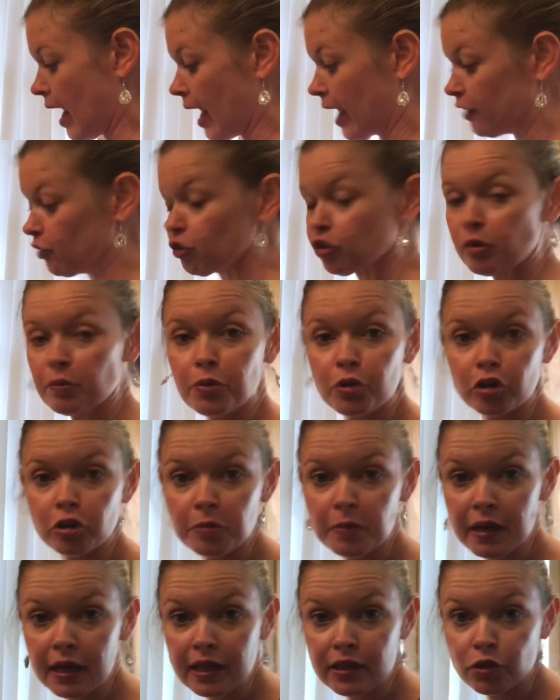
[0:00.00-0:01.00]
And you're going to put
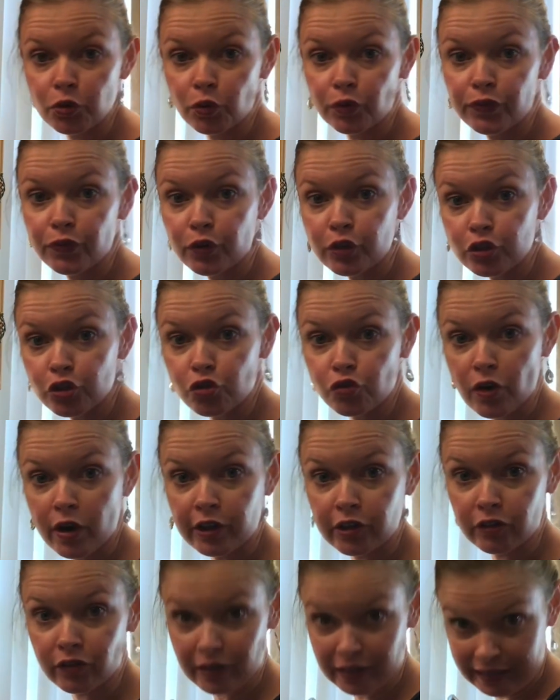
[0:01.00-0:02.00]
them in the
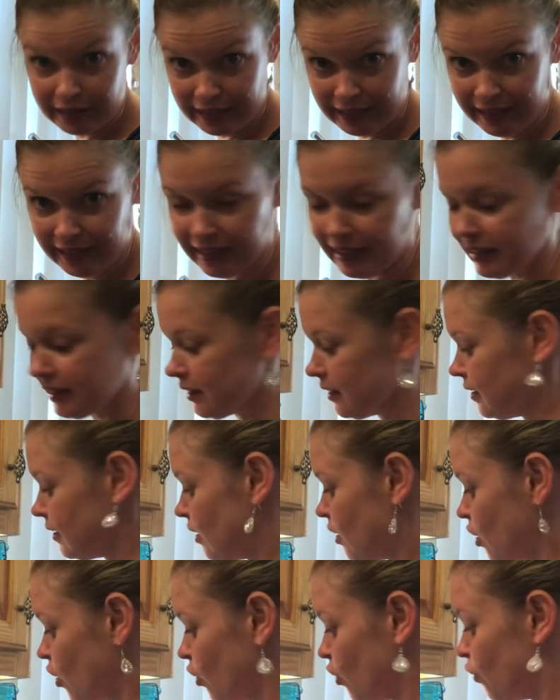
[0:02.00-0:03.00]
refrigerator again
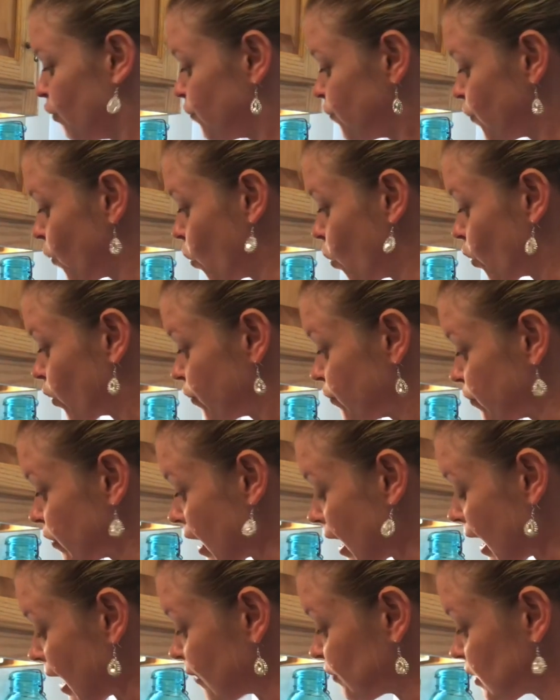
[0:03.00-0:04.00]
for
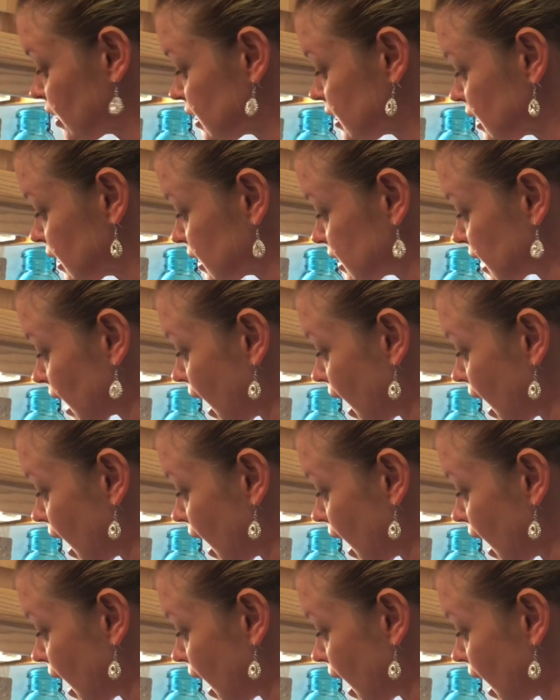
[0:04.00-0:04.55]
5 to 6